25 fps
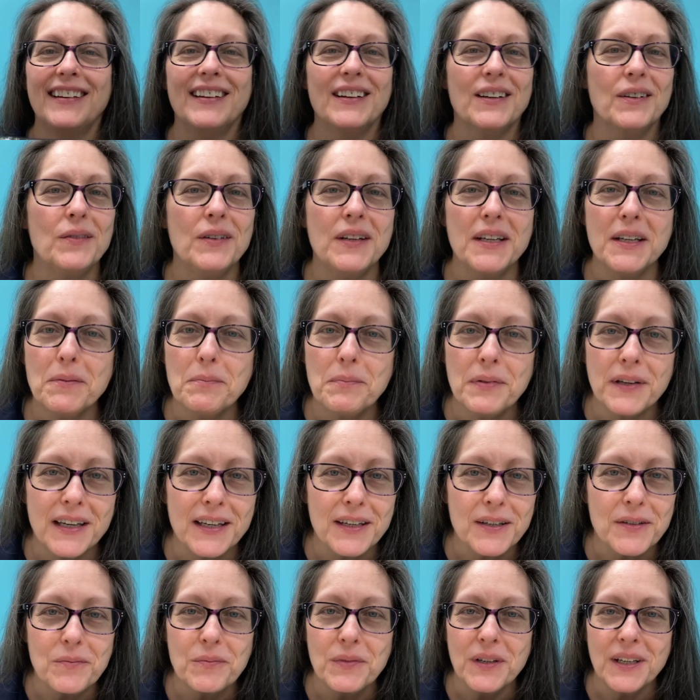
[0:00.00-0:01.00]
We could pet
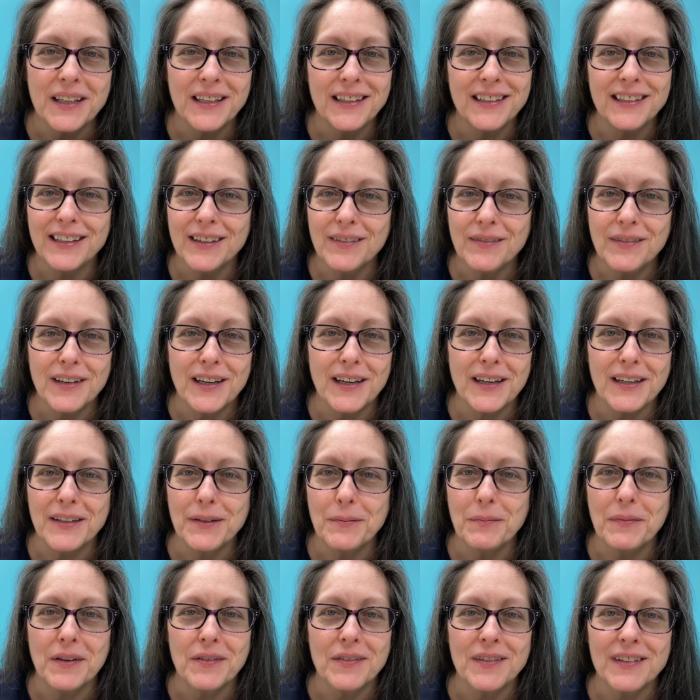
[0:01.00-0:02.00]
him, we could love on
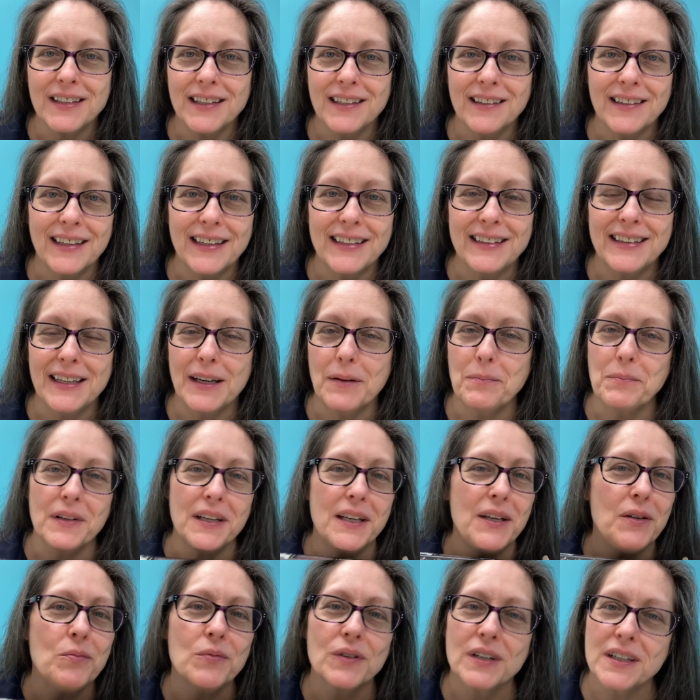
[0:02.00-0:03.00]
him, everything like that, but
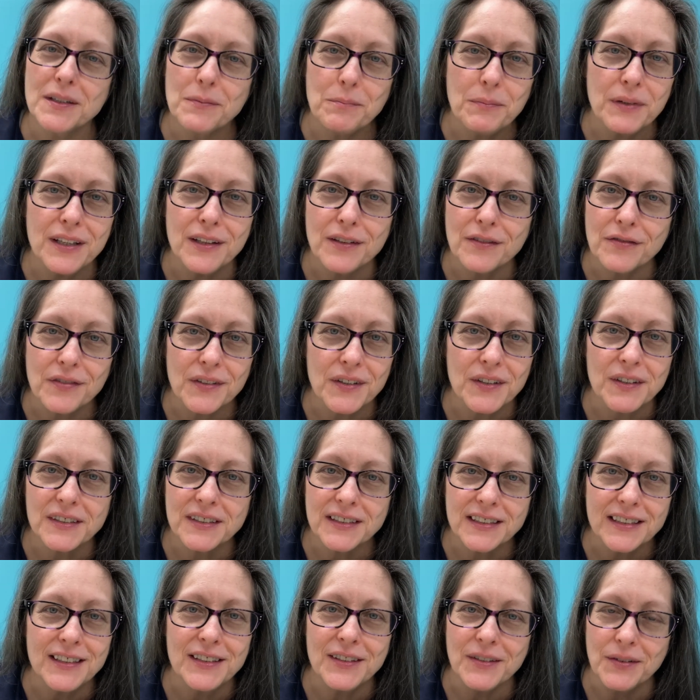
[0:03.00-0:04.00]
he wanted to be the
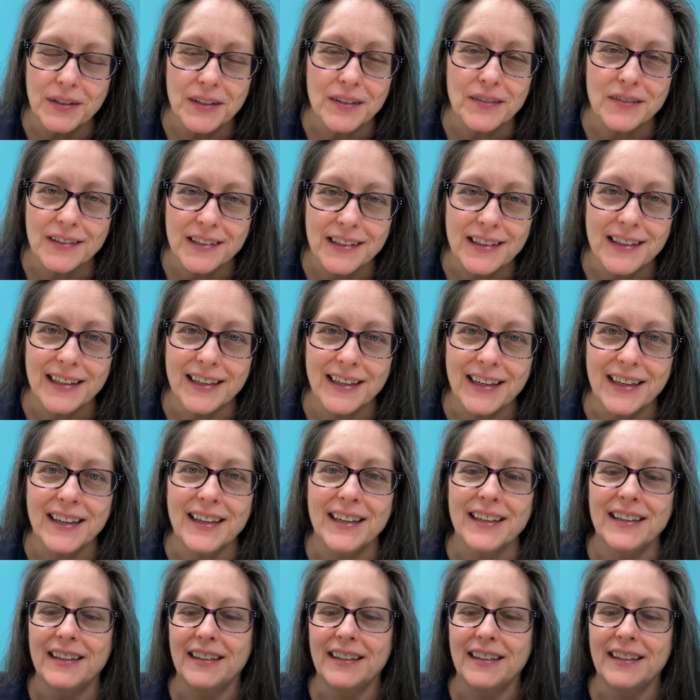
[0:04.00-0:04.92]
first to do everything.